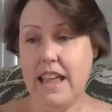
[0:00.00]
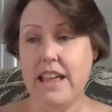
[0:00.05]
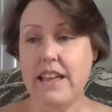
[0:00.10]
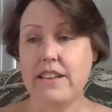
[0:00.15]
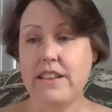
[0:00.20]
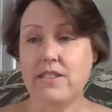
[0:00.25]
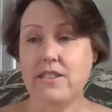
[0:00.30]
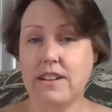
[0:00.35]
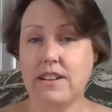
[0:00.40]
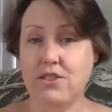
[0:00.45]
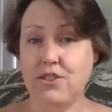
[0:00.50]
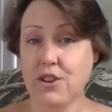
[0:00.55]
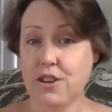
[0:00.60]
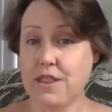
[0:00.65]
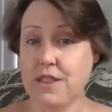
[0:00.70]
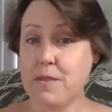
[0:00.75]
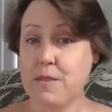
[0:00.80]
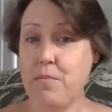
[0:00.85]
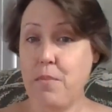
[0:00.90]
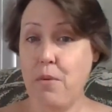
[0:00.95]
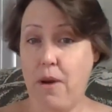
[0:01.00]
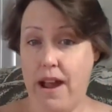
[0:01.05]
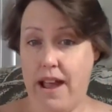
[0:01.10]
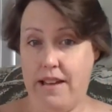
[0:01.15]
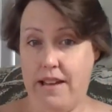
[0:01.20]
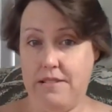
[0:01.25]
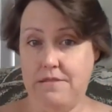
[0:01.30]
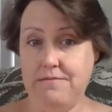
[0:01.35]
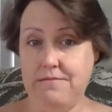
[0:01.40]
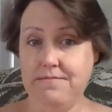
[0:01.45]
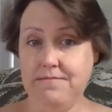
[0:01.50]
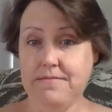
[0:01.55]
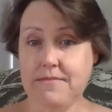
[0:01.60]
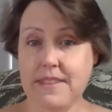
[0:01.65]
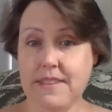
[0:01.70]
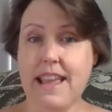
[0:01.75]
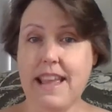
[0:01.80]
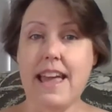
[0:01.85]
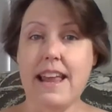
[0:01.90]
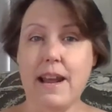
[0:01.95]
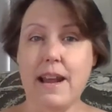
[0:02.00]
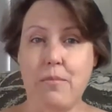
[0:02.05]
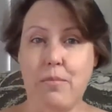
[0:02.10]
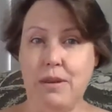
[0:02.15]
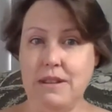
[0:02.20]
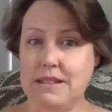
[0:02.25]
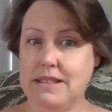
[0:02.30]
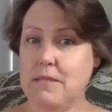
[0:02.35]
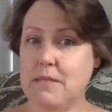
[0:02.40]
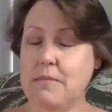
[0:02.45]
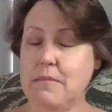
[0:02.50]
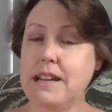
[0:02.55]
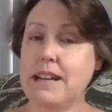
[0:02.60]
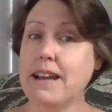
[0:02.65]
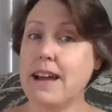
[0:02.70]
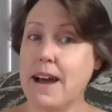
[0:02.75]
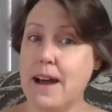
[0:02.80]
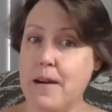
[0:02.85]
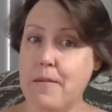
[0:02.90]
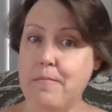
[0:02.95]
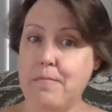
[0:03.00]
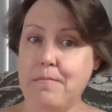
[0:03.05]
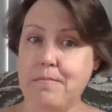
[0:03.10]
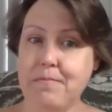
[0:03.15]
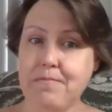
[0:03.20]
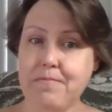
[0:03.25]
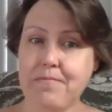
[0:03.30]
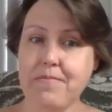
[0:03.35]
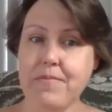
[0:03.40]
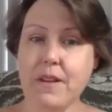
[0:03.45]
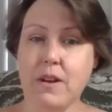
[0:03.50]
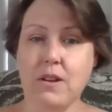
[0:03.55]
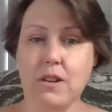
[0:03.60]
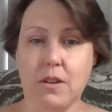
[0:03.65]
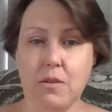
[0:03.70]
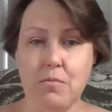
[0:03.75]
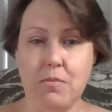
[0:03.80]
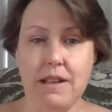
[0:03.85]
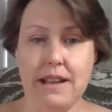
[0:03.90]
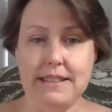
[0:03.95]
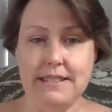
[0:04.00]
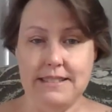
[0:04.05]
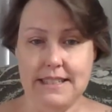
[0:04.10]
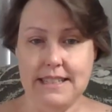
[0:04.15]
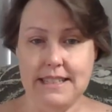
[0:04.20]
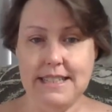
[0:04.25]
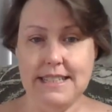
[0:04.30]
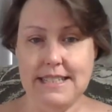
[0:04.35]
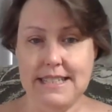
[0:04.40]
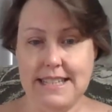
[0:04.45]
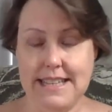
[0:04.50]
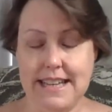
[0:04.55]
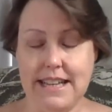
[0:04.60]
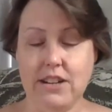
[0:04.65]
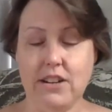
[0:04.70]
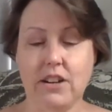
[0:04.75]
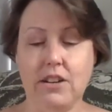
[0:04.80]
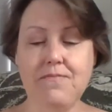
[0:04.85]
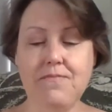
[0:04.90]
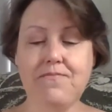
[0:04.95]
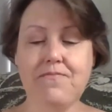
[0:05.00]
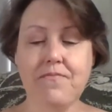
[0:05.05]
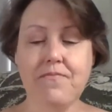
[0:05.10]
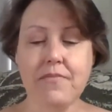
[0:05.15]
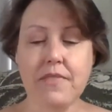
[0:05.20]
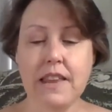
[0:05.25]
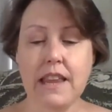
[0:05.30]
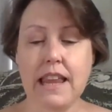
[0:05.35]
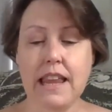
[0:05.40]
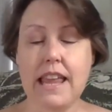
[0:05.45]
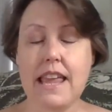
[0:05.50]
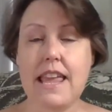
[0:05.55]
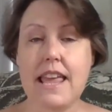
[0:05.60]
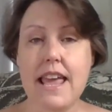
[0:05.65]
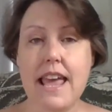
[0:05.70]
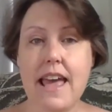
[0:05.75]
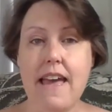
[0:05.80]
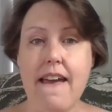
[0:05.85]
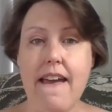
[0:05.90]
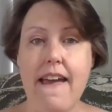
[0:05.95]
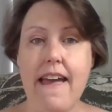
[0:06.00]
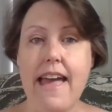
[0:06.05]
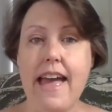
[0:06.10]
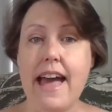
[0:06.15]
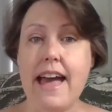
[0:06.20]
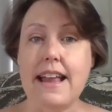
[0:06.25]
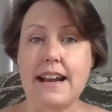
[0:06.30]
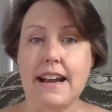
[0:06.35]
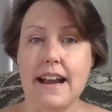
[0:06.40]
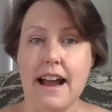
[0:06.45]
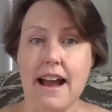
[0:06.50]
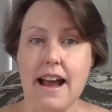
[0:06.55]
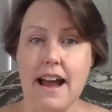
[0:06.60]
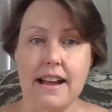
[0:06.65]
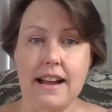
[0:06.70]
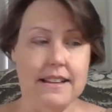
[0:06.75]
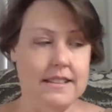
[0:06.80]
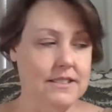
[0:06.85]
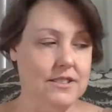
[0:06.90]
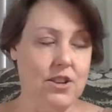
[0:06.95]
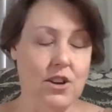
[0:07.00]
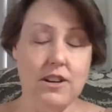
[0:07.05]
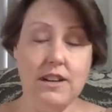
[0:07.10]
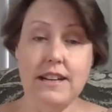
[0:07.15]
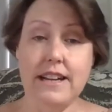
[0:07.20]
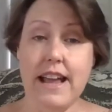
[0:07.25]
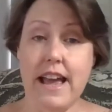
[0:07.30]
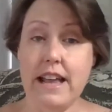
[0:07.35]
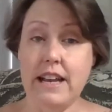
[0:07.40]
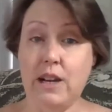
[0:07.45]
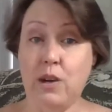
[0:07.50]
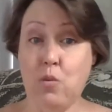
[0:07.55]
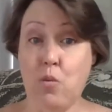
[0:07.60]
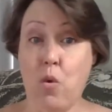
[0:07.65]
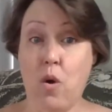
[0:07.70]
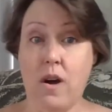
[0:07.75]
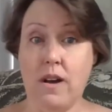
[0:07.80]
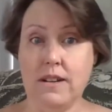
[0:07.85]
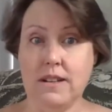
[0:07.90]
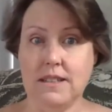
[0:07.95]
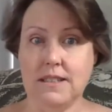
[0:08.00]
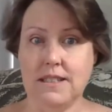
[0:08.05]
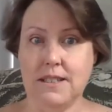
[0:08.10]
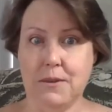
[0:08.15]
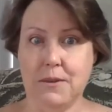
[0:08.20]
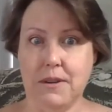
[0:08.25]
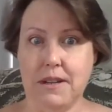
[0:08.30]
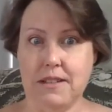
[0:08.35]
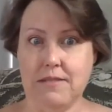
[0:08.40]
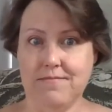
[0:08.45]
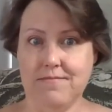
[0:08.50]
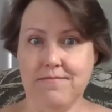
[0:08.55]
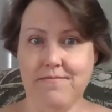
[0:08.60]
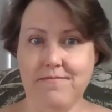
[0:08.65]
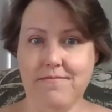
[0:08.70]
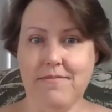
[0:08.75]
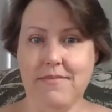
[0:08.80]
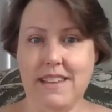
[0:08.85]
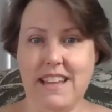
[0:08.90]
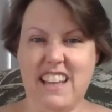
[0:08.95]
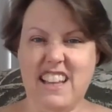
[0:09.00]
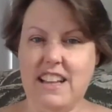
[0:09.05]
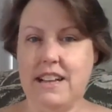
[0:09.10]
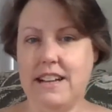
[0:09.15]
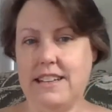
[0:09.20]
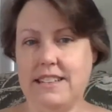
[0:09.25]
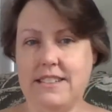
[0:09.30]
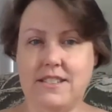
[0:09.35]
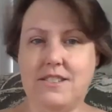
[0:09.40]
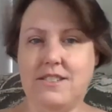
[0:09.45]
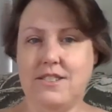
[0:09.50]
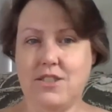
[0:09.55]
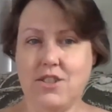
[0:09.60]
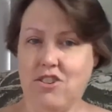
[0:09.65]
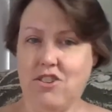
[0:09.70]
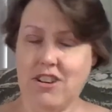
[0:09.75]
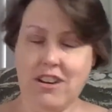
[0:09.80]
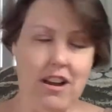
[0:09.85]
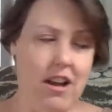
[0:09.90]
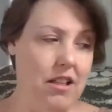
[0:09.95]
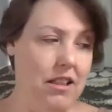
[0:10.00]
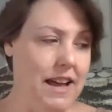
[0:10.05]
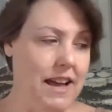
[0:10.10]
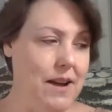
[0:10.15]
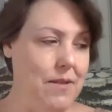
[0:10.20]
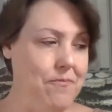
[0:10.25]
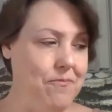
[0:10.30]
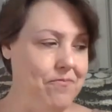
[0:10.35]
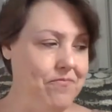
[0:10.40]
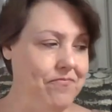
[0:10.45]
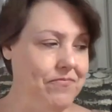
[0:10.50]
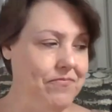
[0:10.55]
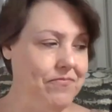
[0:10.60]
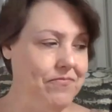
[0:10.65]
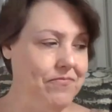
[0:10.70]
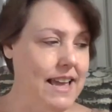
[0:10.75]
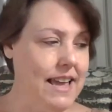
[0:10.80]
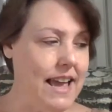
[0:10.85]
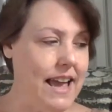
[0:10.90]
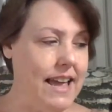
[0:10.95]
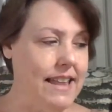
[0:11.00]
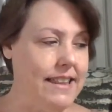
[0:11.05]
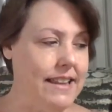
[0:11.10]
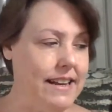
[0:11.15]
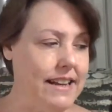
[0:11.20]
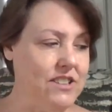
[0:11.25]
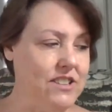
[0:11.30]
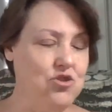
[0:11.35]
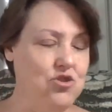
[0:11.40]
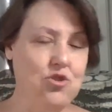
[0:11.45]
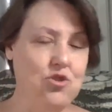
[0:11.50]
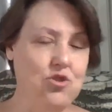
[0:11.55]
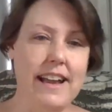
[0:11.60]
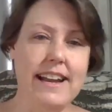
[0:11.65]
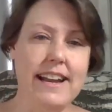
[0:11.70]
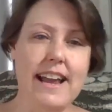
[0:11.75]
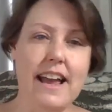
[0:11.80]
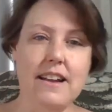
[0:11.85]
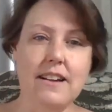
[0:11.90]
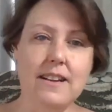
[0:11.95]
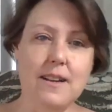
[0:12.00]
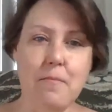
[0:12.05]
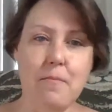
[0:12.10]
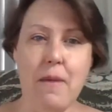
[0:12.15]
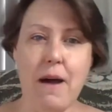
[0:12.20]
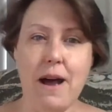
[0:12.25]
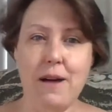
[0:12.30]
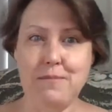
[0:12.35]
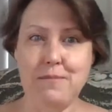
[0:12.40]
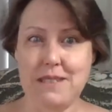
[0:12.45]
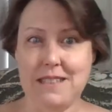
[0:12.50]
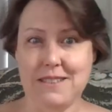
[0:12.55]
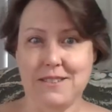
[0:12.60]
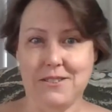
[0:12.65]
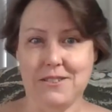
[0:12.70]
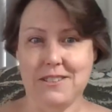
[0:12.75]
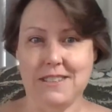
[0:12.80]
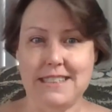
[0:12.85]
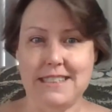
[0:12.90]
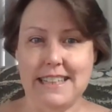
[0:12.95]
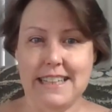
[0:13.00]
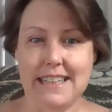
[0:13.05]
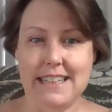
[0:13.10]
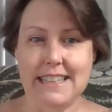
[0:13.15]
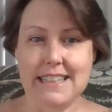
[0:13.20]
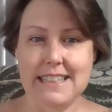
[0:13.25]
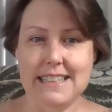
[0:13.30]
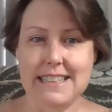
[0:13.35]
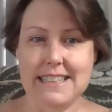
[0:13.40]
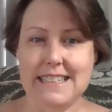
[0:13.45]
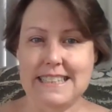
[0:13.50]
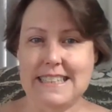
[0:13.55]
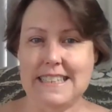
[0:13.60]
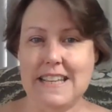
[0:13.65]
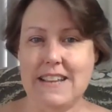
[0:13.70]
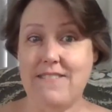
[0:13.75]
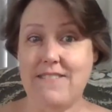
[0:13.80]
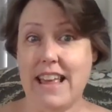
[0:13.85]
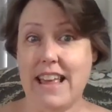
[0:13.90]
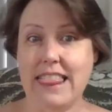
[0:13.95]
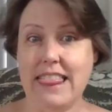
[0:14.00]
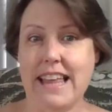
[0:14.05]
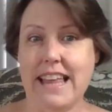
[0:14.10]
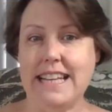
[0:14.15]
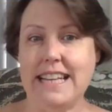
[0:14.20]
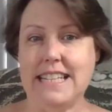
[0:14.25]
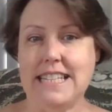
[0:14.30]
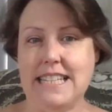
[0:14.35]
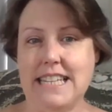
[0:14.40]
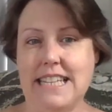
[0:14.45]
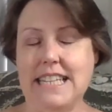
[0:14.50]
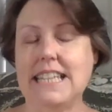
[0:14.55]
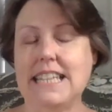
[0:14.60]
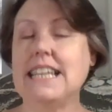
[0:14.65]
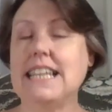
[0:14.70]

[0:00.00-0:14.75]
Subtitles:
So I took the brown and I put some in a cup or a little plastic container, and I started adding water to it. And then I'd stir it all up, and then I'd try it out on a popsicle stick to see if I liked it.